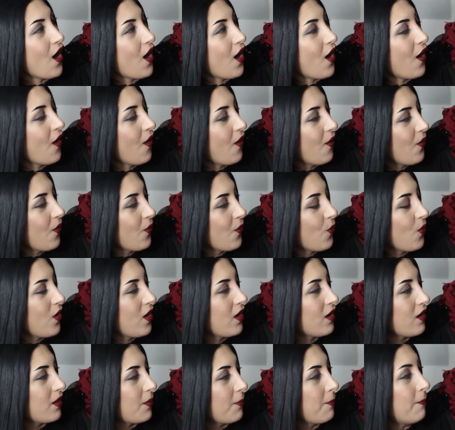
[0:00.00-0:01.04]
Oh
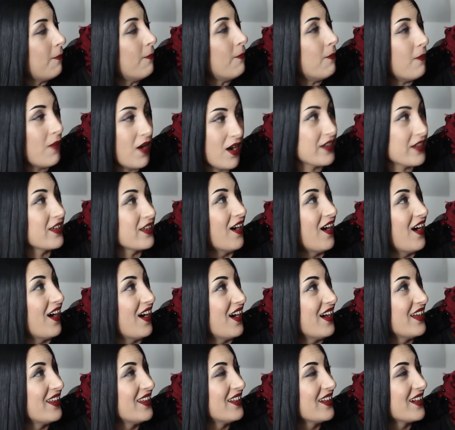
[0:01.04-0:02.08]
my
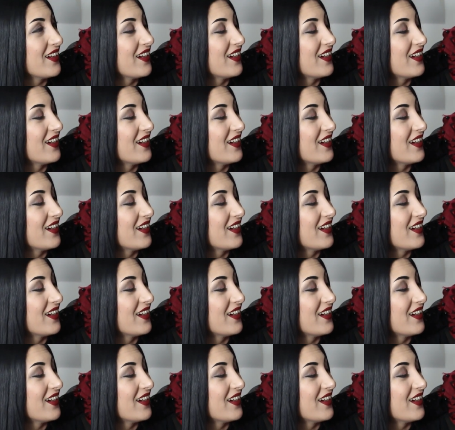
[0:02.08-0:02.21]
god.